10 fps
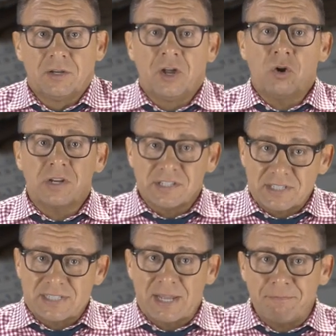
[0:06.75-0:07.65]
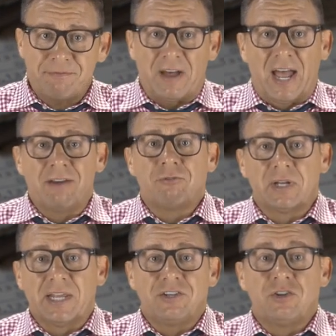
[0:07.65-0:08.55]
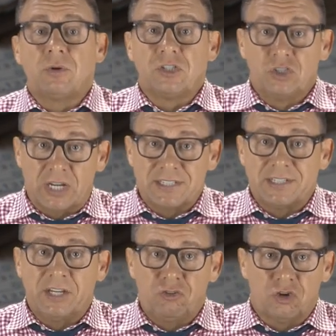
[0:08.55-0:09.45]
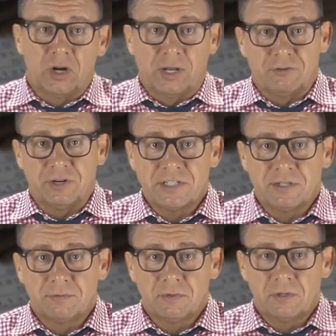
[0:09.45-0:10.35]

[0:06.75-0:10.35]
Notice that step 5 relates to adjusting journal entries.